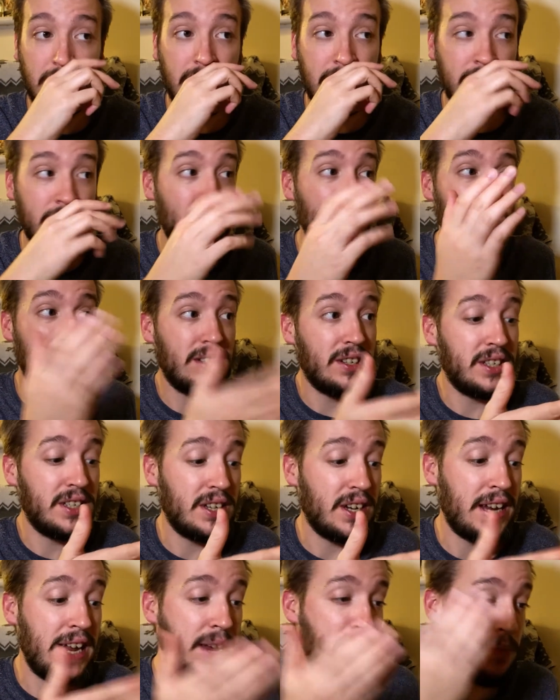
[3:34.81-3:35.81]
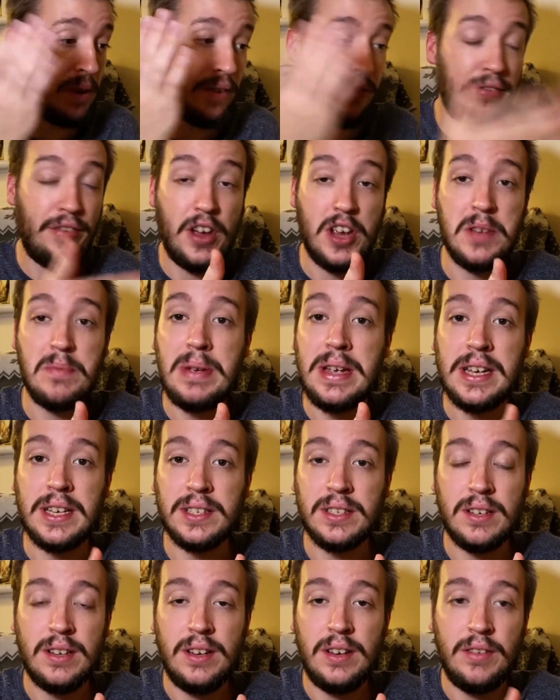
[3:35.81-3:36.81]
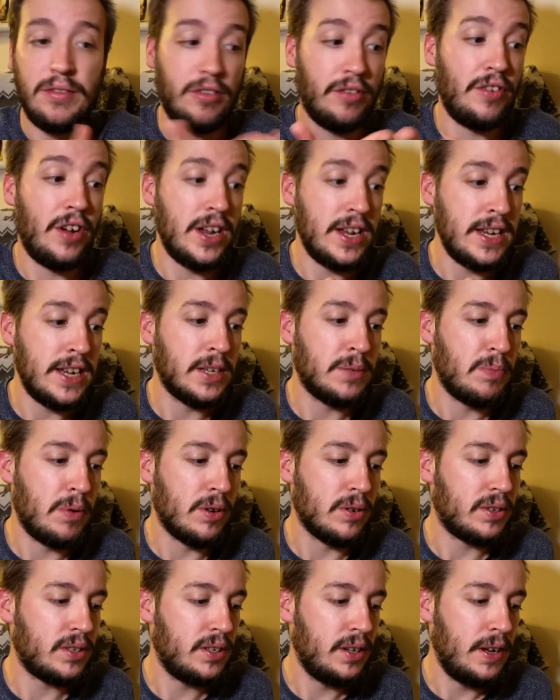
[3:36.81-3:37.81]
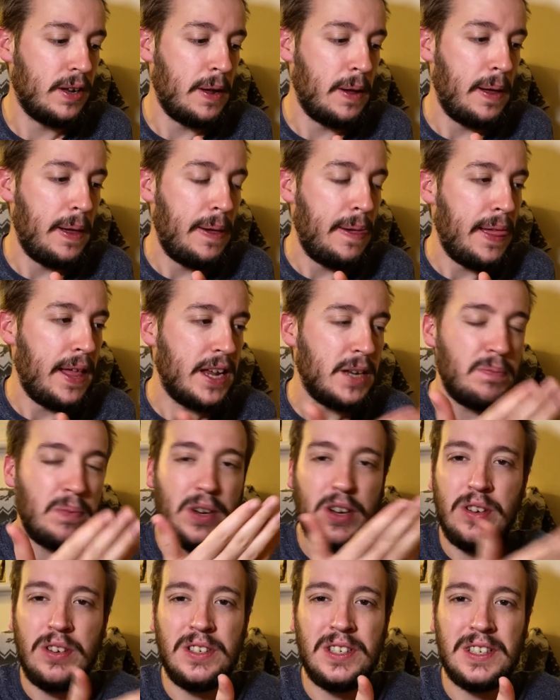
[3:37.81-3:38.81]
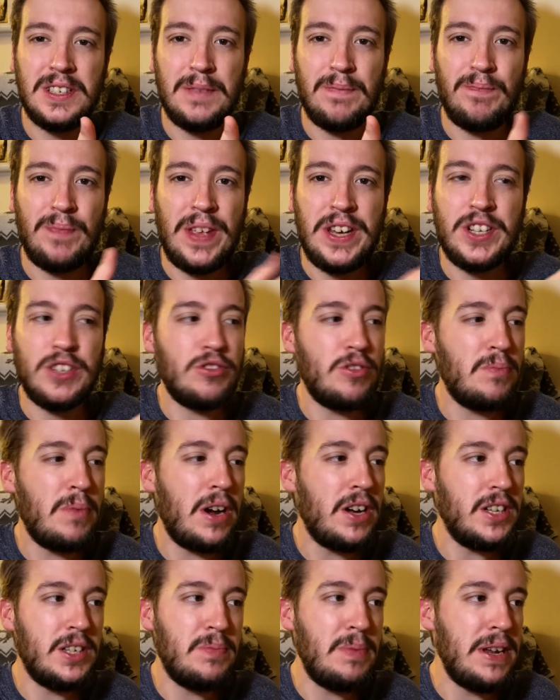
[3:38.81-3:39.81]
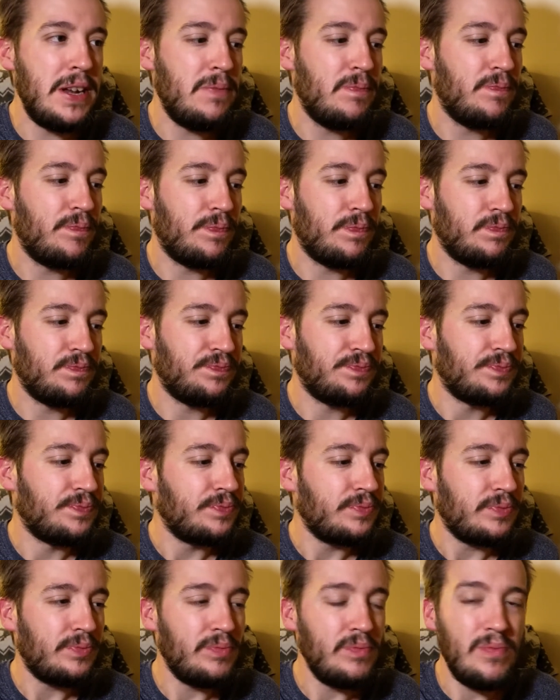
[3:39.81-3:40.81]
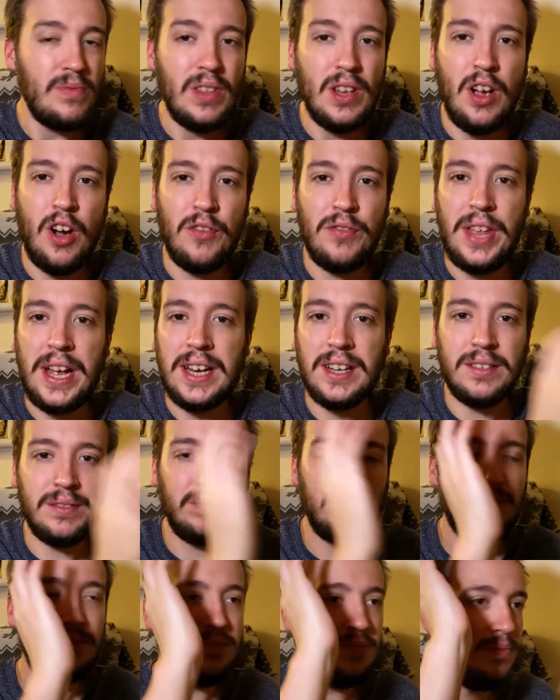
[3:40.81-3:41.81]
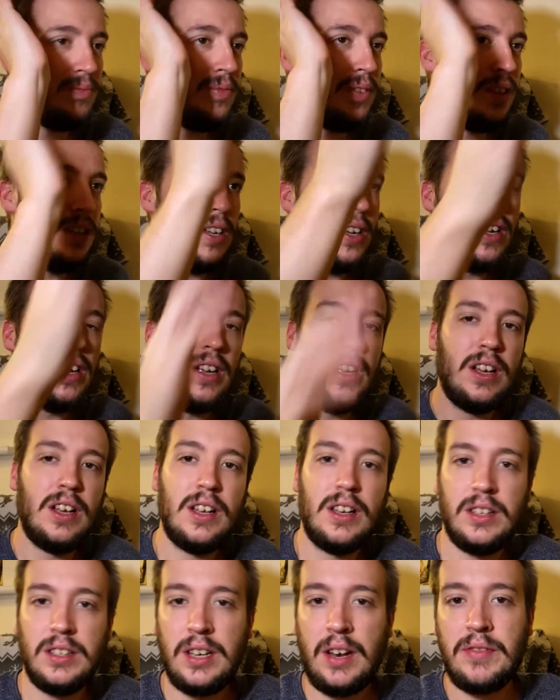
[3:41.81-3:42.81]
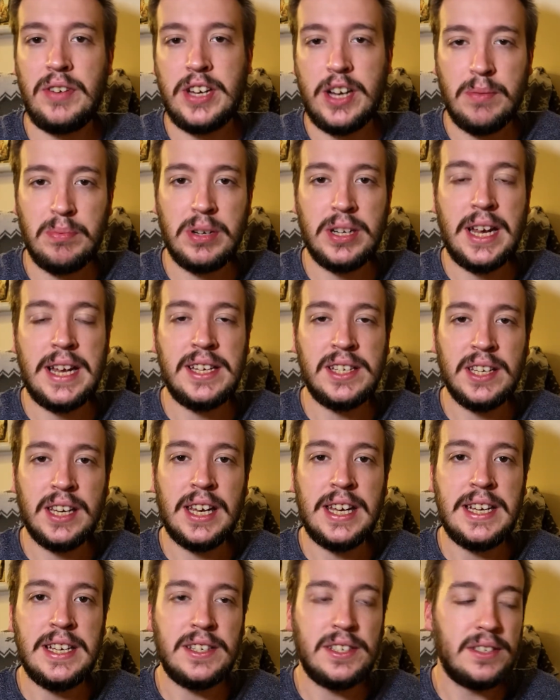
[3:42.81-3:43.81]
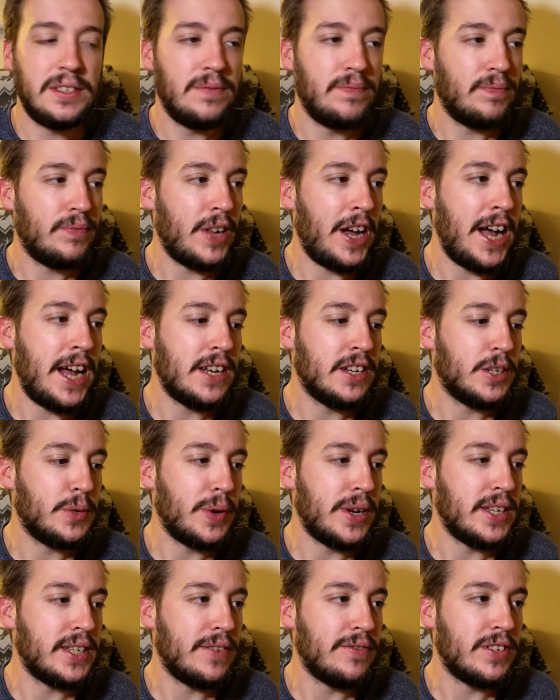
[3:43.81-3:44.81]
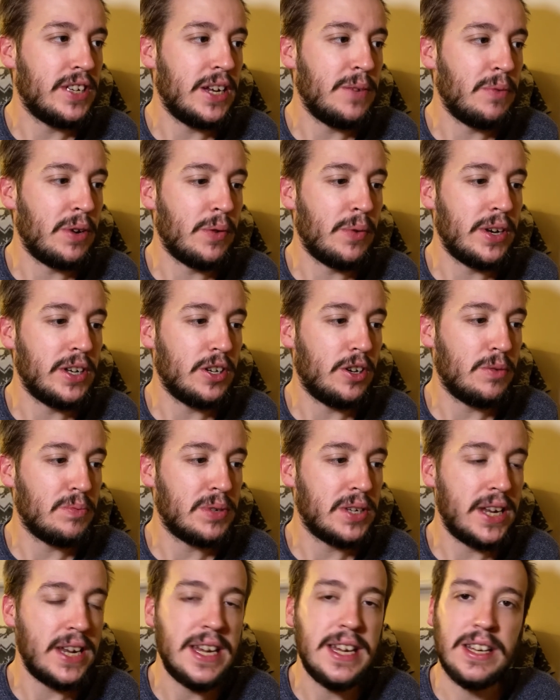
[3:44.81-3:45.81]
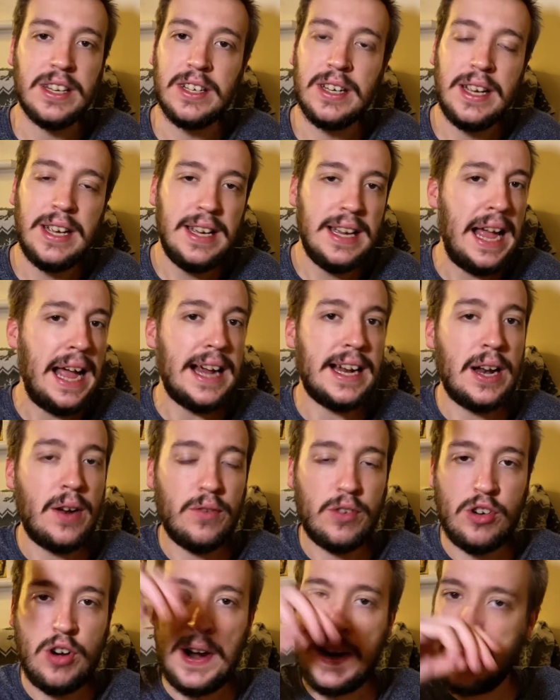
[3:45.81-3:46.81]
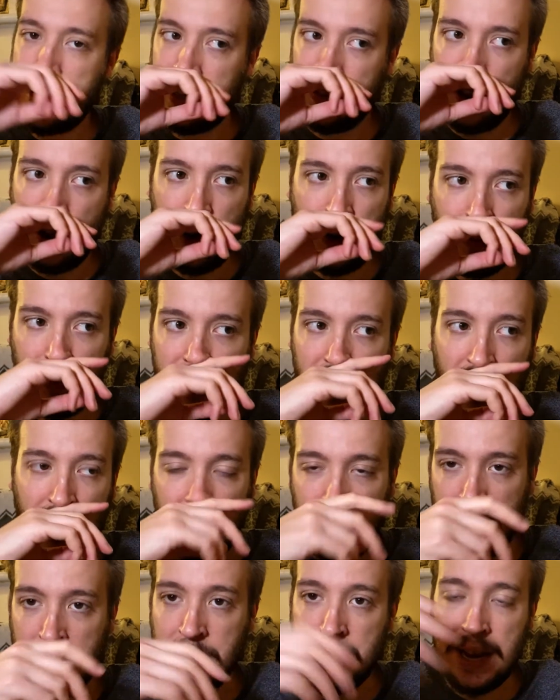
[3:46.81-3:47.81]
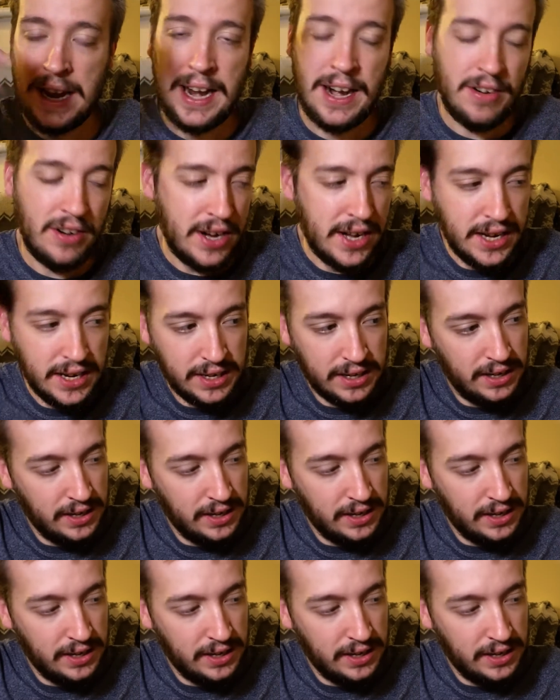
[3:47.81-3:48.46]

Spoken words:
And the reason I stuck it in my 30 Beers for 30 Years box is because it just reminds me of that lovely couple of days in Leeds that I had in 2017 when I went to Hop City and hanging out with Craig the whole time, and Harry, and